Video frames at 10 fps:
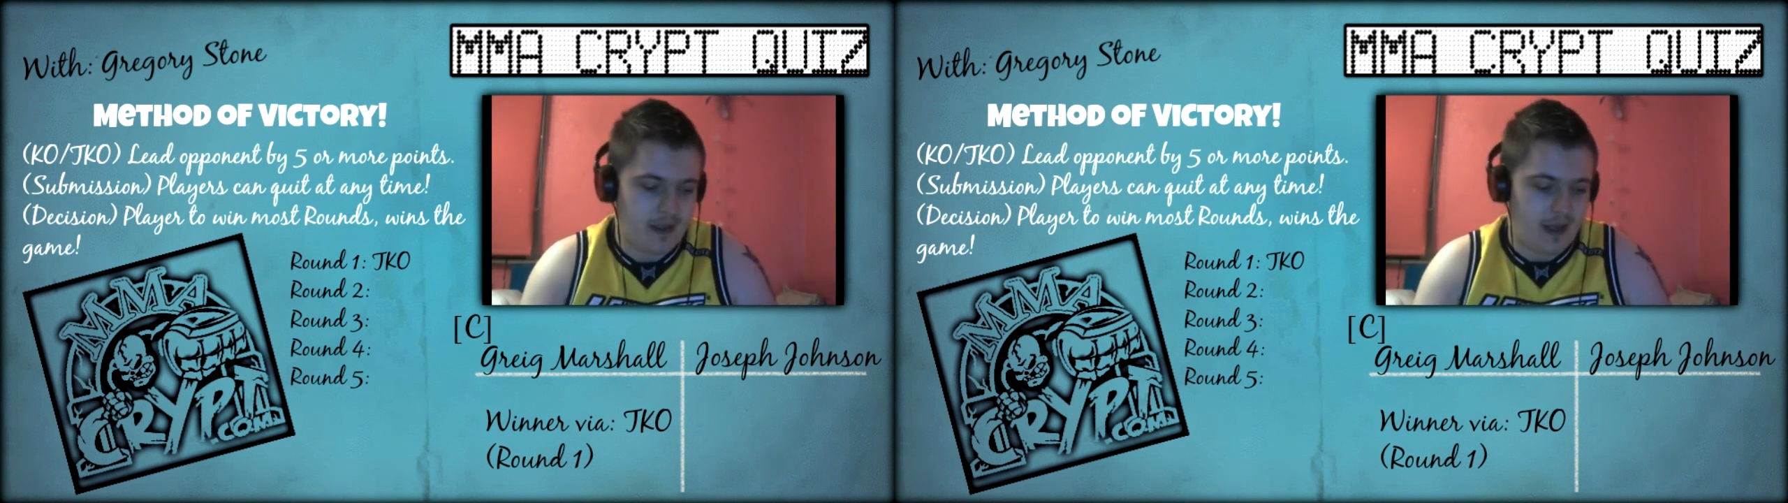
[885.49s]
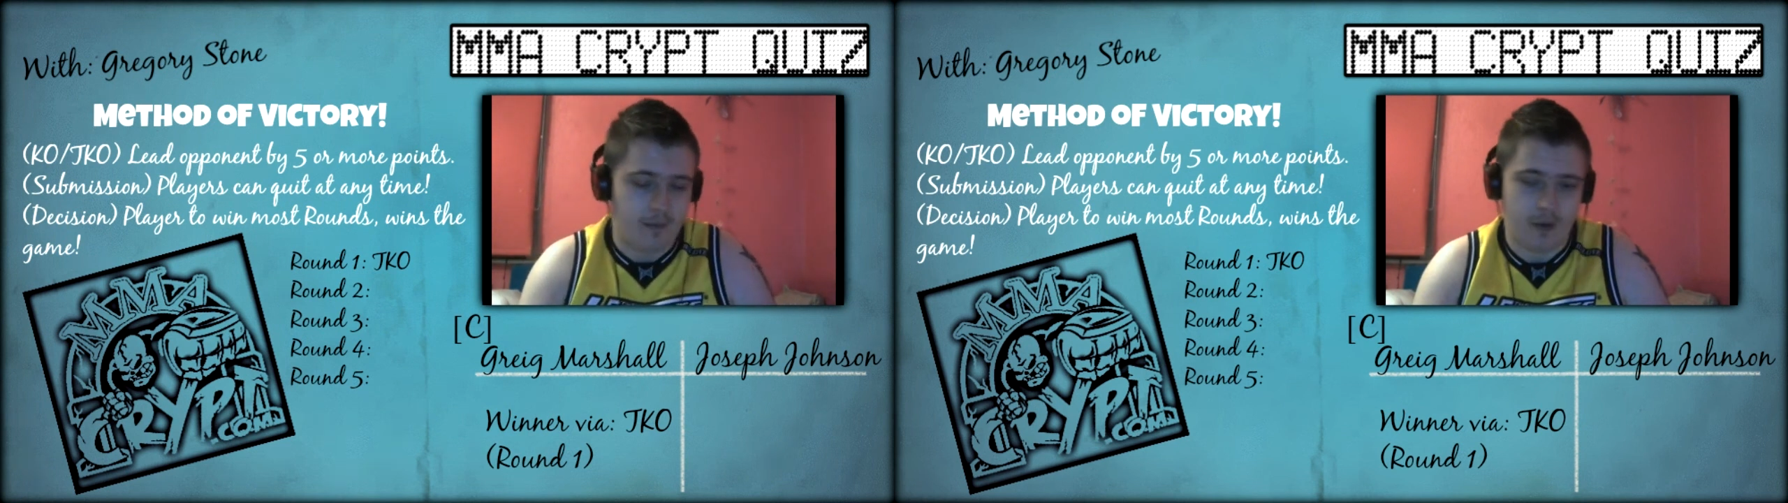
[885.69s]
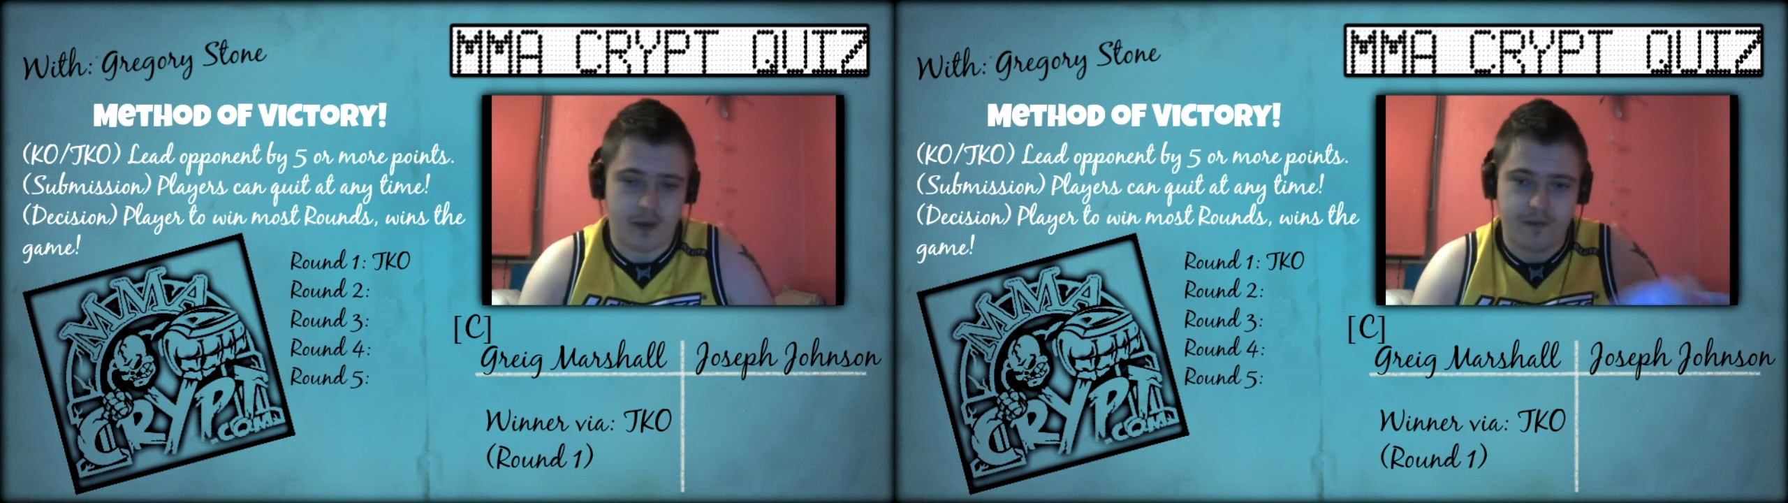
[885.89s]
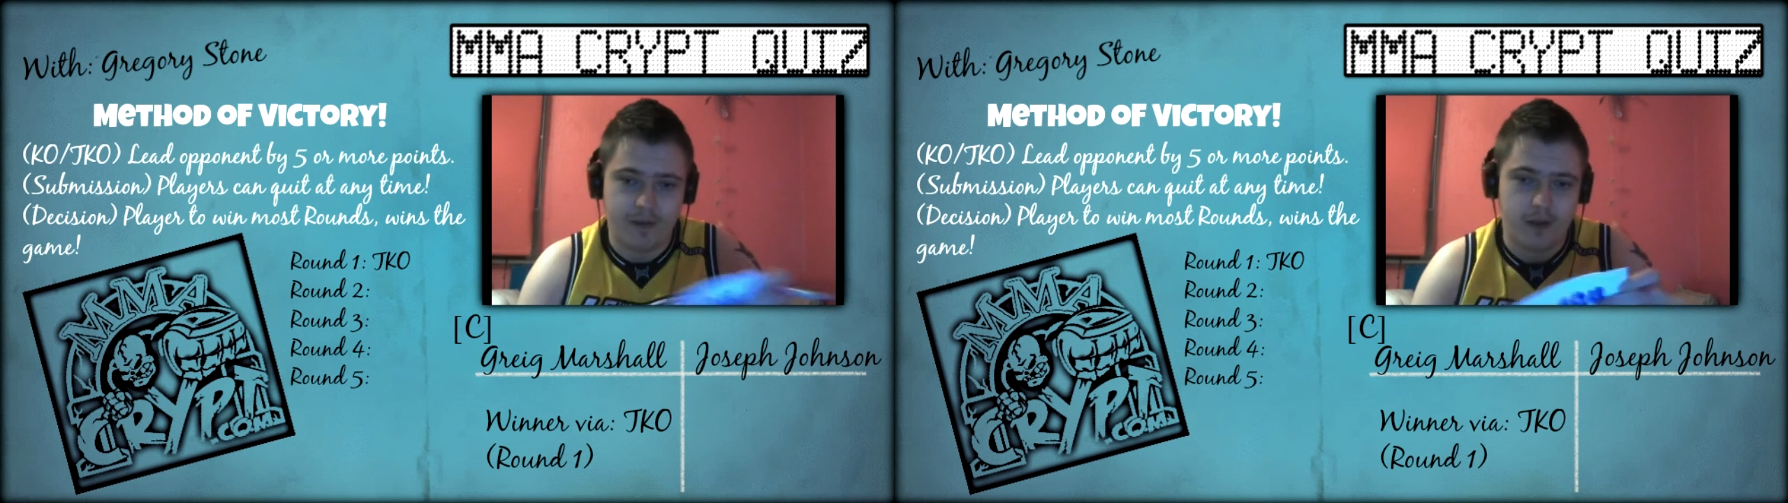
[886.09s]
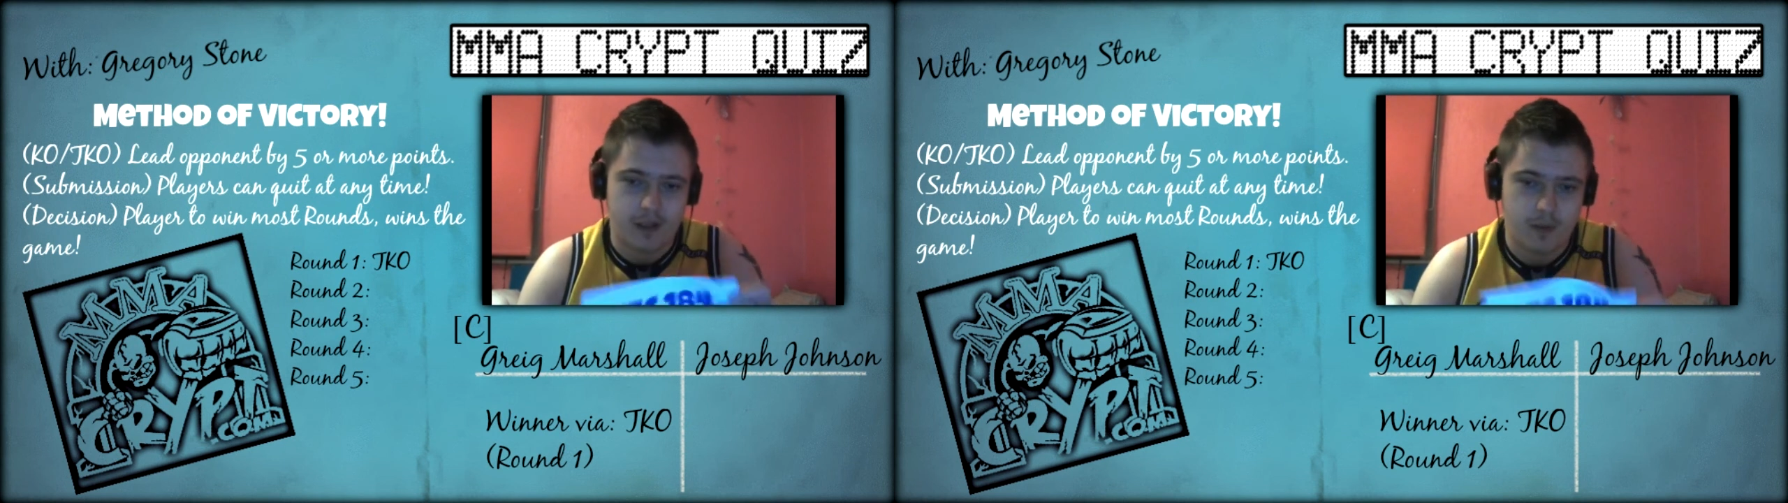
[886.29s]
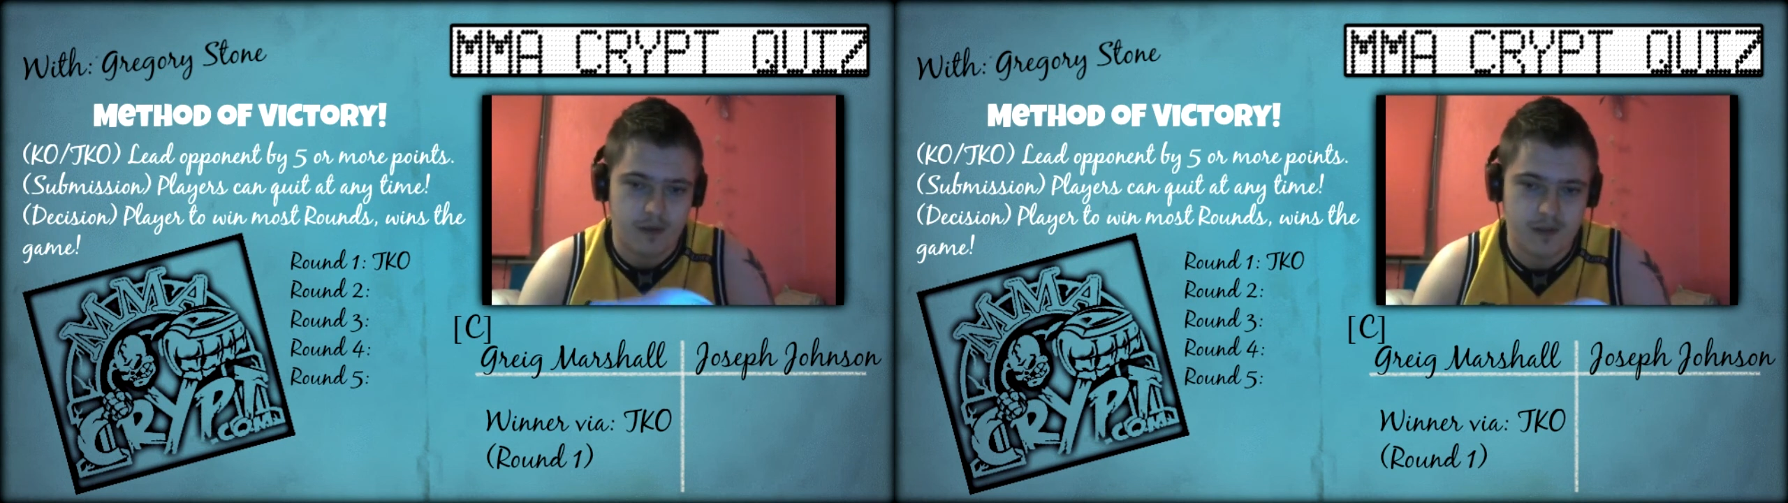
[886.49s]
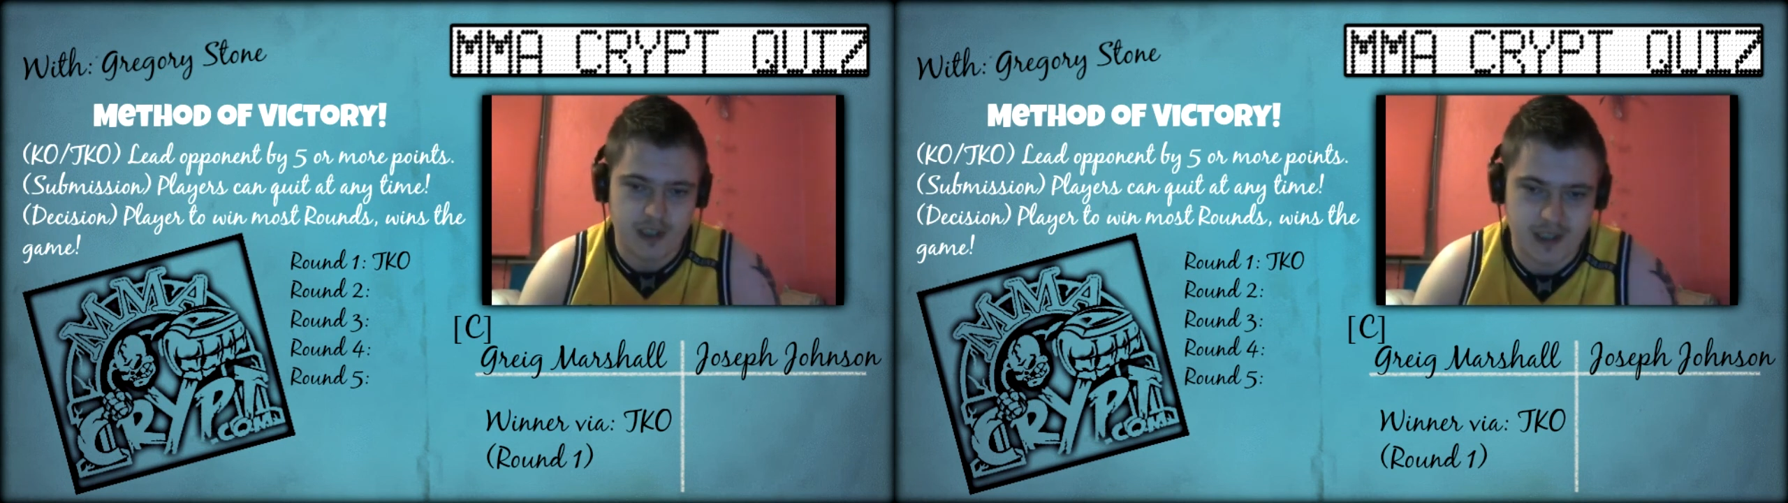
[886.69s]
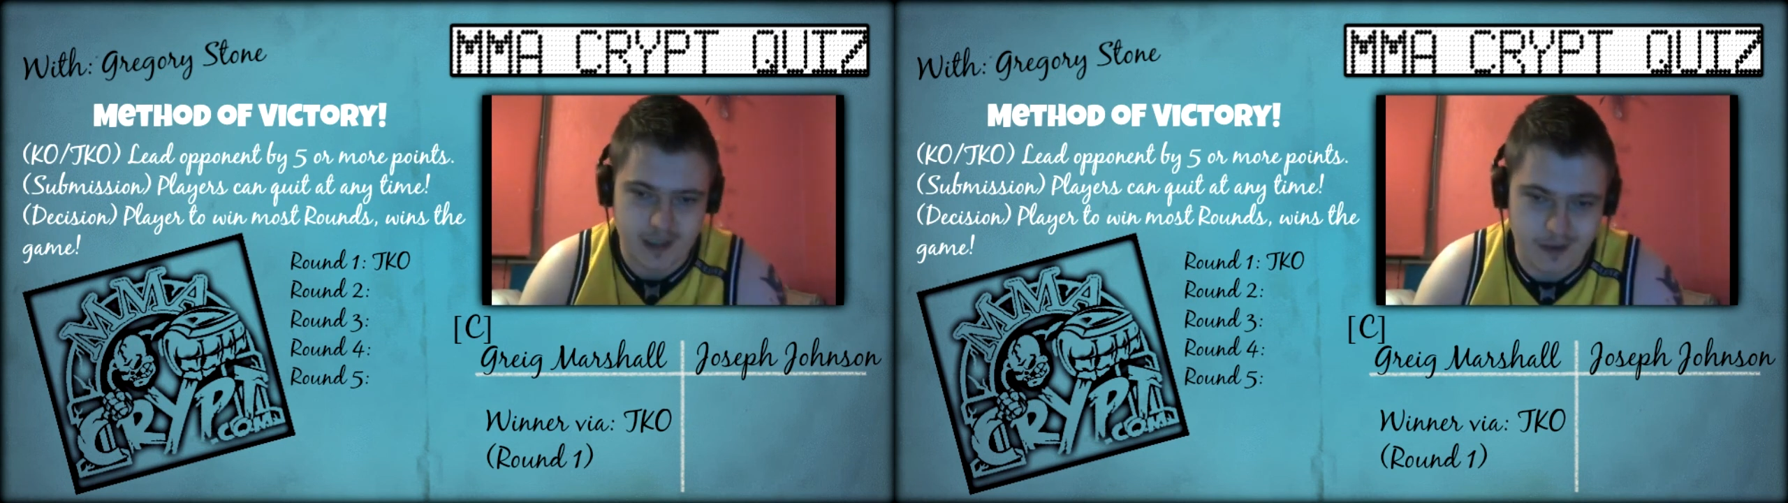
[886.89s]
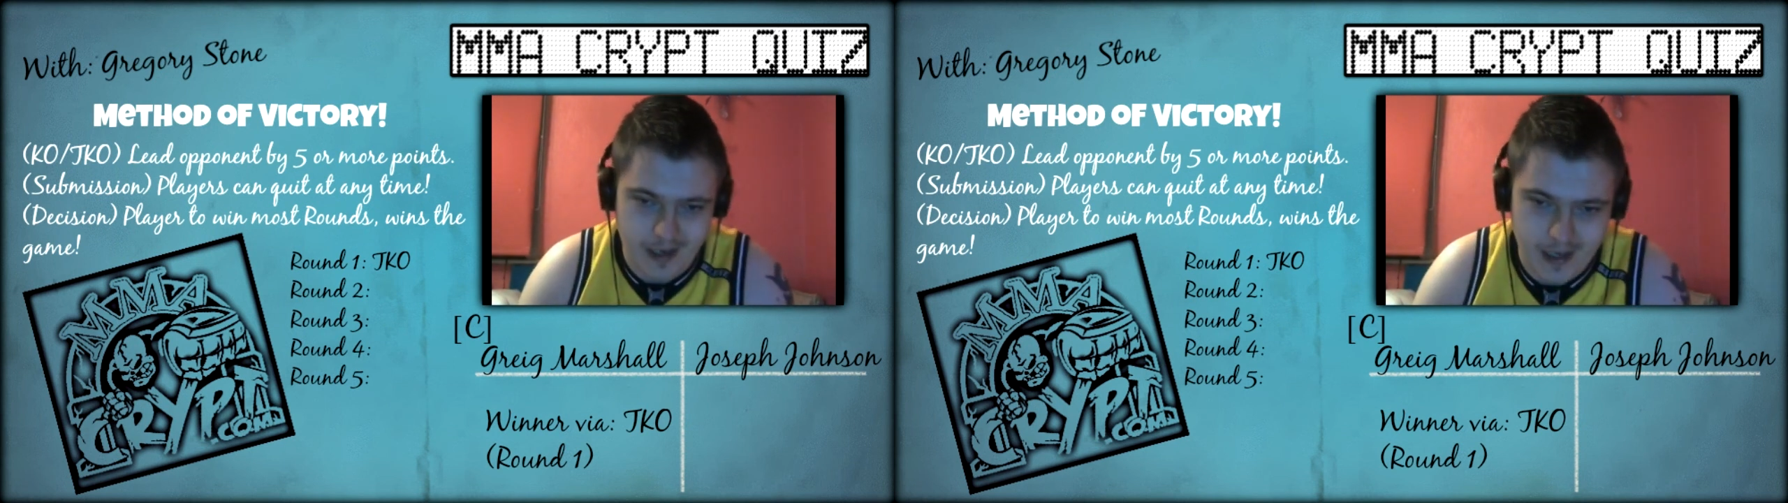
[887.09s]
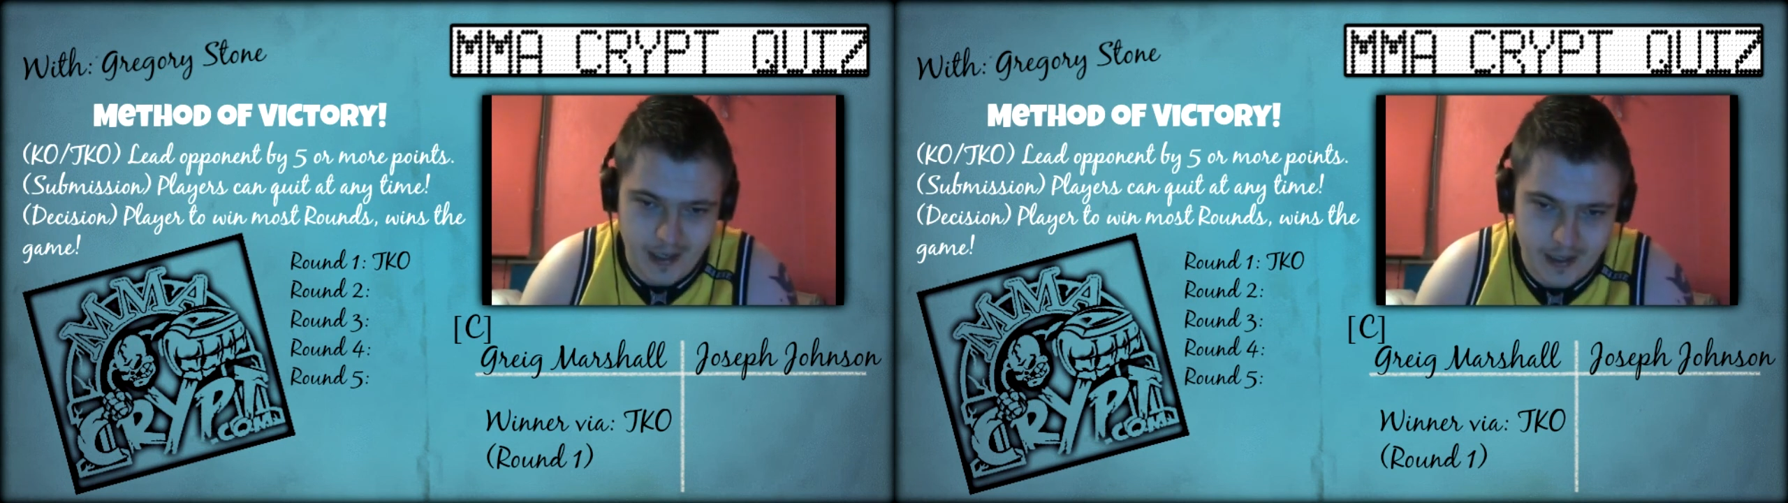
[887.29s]
I'm looking forward to her and Jessica
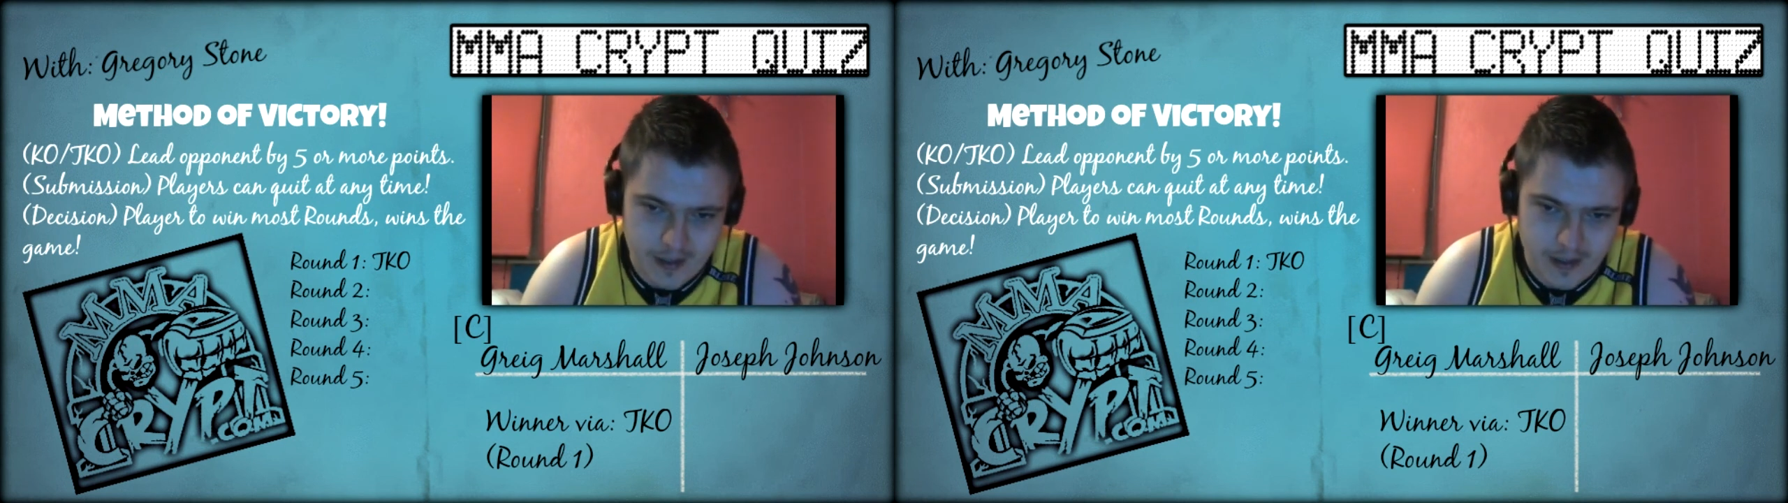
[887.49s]
Ai,